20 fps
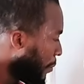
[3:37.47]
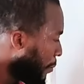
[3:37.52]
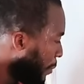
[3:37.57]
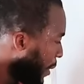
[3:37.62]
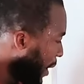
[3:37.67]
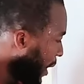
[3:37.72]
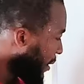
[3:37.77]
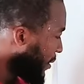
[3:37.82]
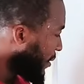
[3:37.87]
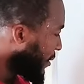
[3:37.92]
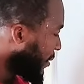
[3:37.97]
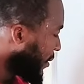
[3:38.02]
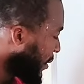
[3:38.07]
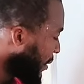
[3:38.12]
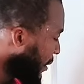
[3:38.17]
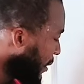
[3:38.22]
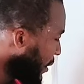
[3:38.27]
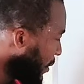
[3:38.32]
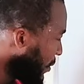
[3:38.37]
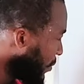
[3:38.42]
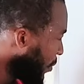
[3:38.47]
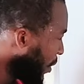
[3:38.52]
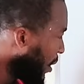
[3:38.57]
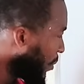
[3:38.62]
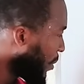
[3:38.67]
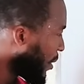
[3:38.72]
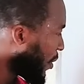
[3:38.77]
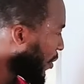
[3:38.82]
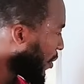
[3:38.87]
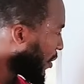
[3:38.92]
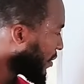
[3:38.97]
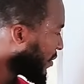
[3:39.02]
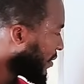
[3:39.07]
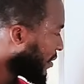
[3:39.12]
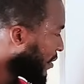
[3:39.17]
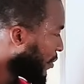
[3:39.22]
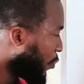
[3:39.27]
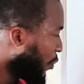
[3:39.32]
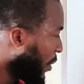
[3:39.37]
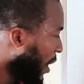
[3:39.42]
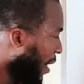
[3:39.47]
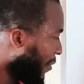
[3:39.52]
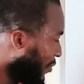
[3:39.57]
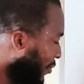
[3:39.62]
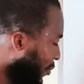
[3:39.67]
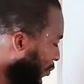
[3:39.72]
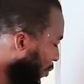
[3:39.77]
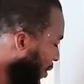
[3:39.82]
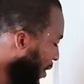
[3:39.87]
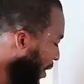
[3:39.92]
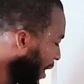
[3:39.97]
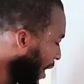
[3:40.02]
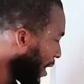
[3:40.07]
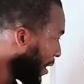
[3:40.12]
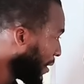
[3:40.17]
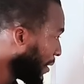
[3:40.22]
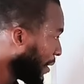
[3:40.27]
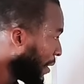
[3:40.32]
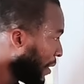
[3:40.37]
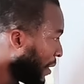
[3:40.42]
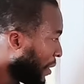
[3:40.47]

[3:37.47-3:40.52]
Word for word: But what about oxygen? We have 2 here.